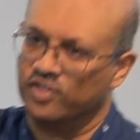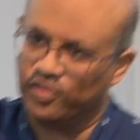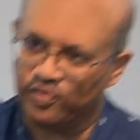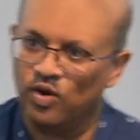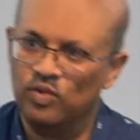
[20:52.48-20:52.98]
there's
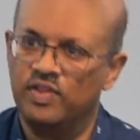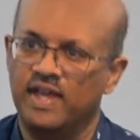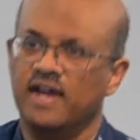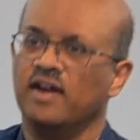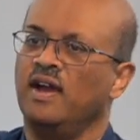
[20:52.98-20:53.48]
a
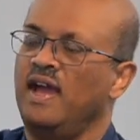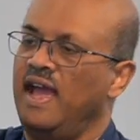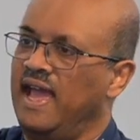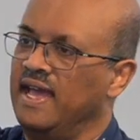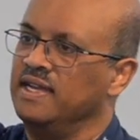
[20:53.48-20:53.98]
throne there,
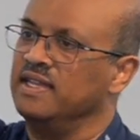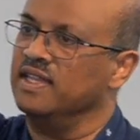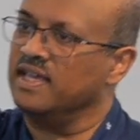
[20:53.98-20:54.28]
and